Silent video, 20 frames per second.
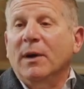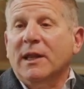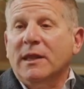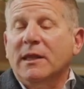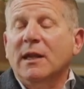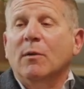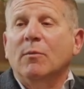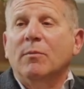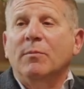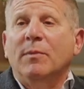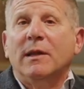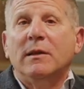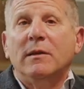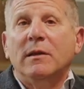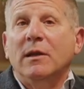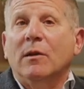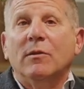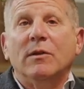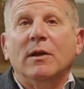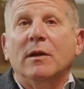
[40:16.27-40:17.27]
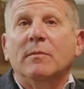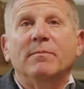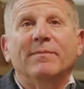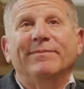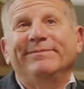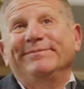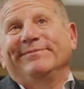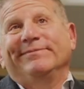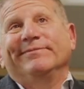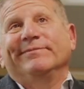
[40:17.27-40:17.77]
But the
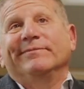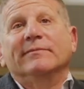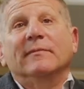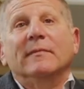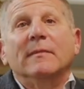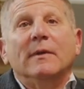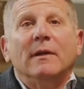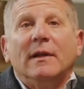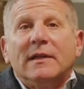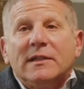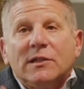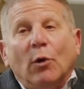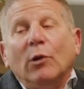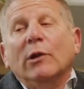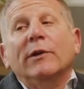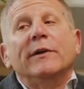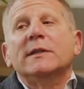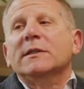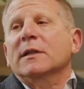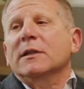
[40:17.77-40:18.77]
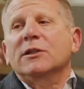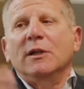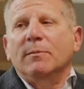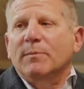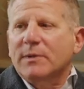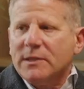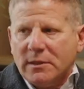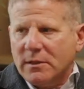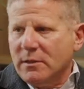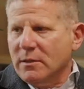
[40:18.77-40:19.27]
solar is the
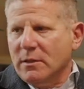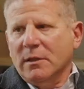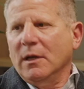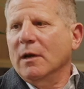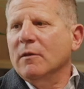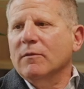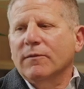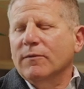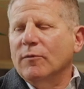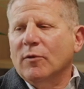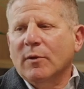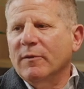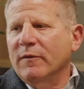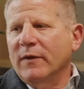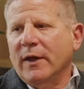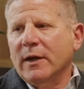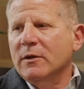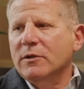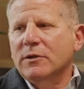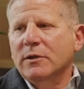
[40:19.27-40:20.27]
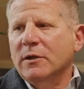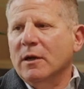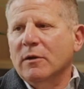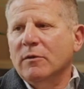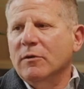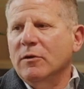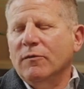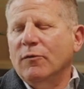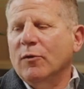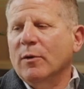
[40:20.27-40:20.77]
cheapest, form of energy,
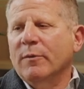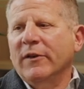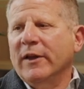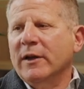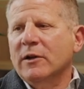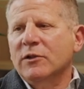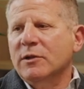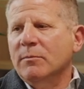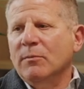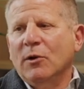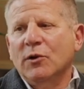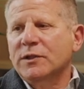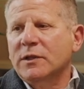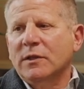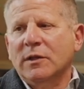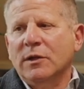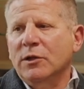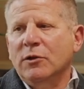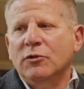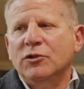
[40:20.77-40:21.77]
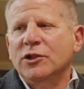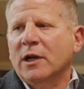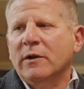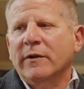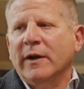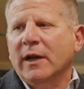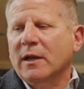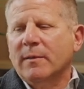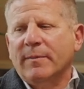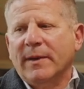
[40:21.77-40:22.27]
new form of energy. Most of the new
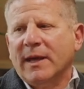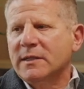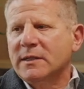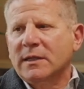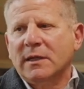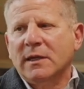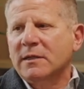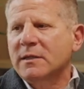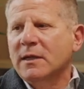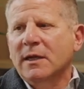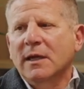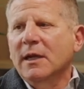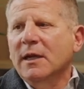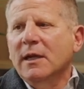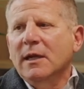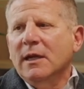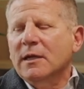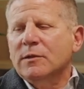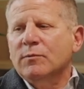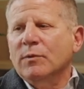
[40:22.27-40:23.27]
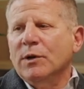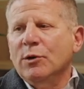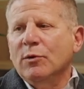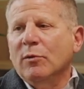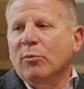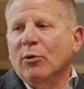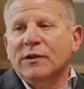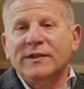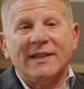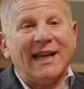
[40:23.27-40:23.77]
generating capacity is
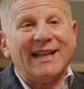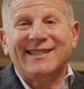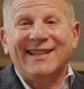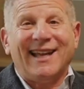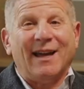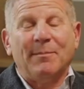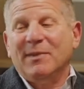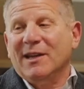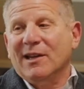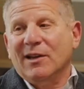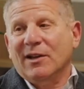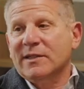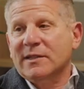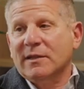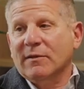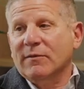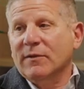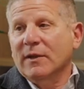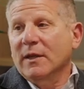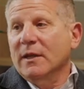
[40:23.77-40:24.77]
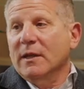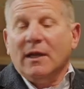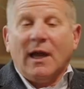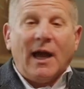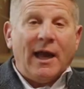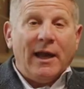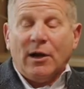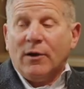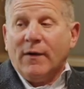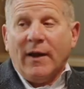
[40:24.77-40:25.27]
renewables. That's not because of
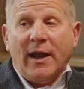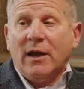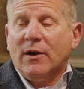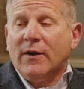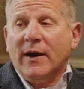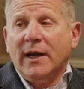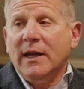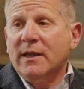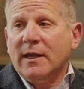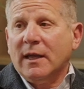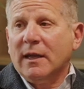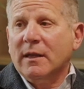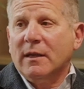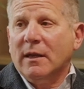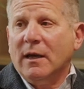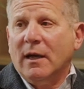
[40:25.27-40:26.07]
IRA or anything.